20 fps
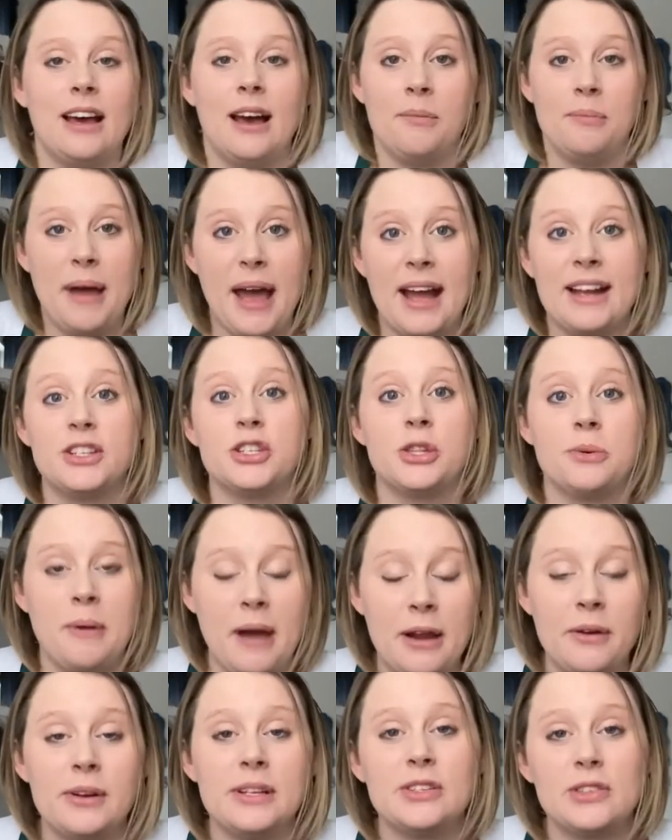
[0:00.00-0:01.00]
a Patch the
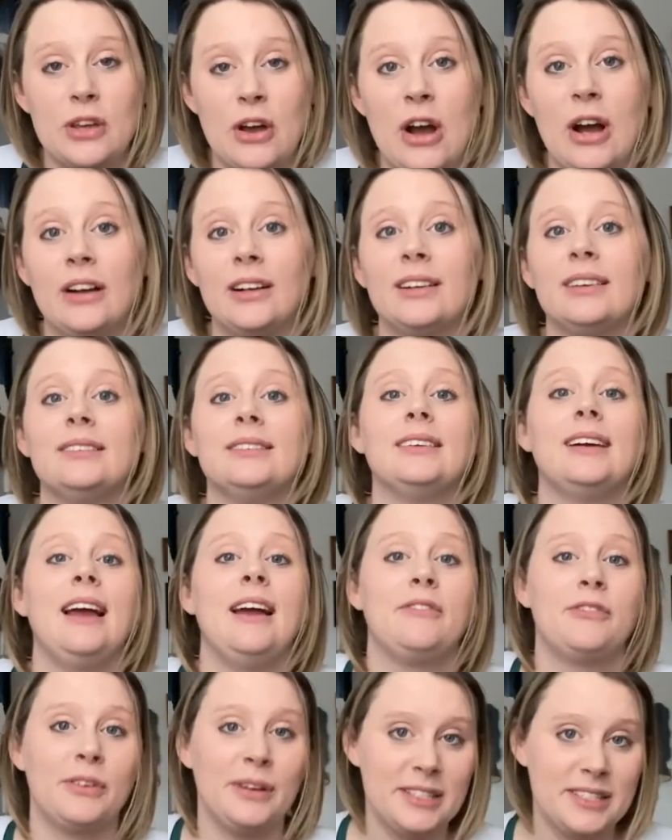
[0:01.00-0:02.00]
Pirate song
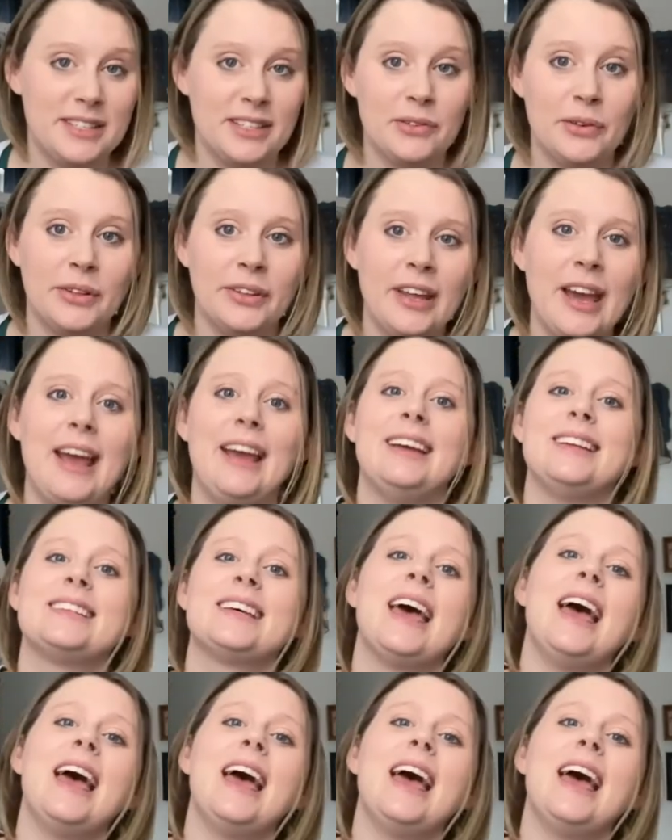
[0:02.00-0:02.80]
every single night.